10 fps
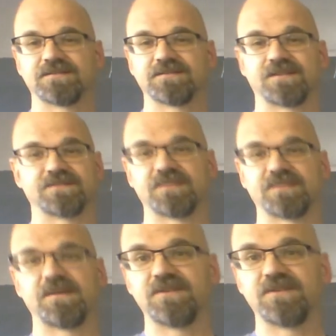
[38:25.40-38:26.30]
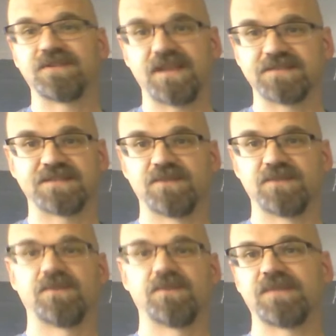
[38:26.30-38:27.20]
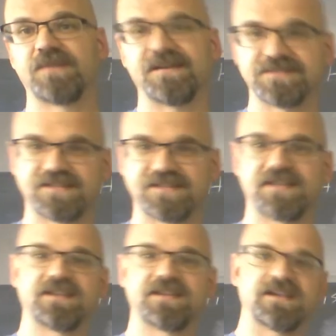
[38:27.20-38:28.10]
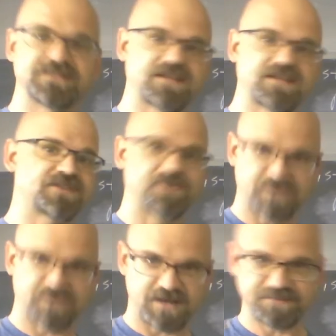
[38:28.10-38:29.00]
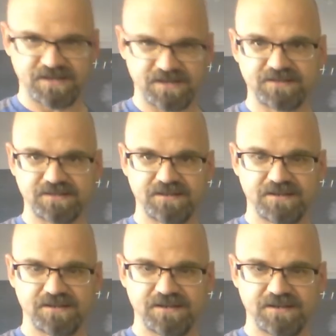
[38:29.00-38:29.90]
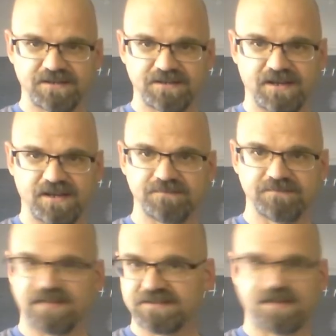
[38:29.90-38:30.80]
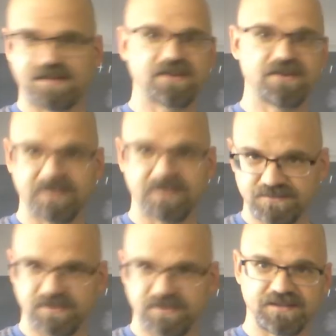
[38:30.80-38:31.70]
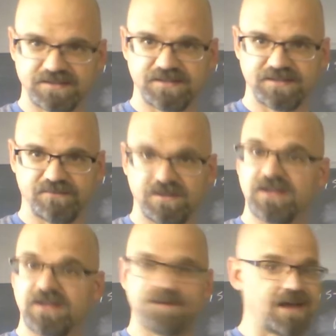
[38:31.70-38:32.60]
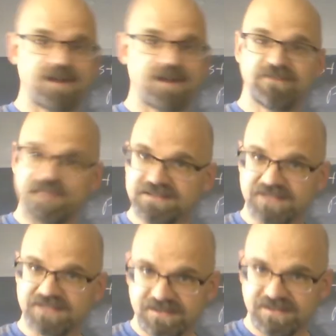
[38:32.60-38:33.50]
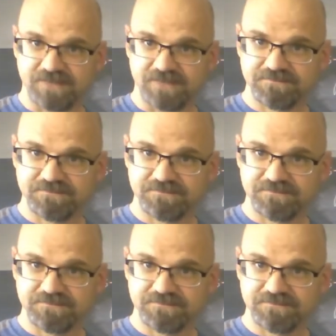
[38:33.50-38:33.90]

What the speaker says: There are some men who can't see a woman without seeing a sexual object. Okay, that's not good. That's wicked. That's evil. Not every man is like that.